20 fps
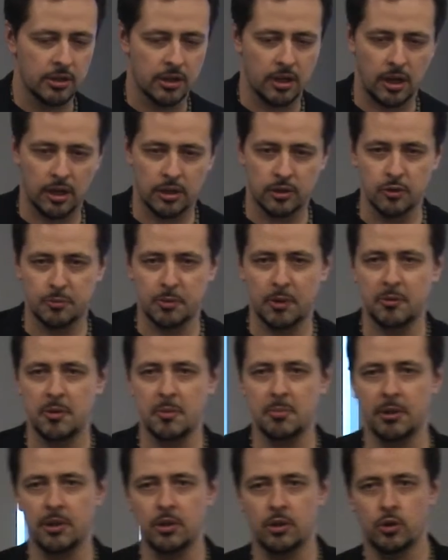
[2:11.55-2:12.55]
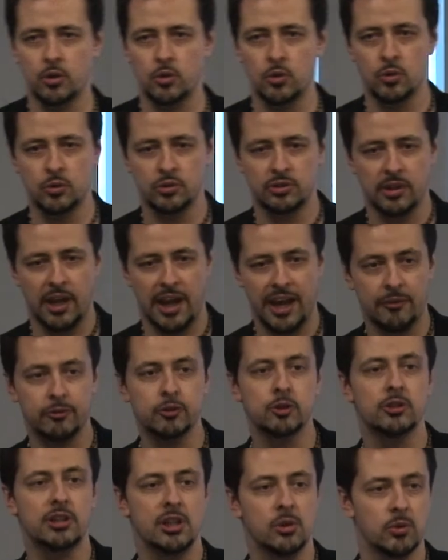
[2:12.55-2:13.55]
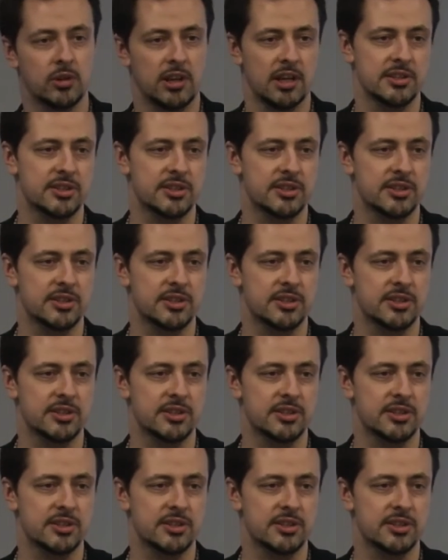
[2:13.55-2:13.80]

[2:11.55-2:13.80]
a group of people who have to deal with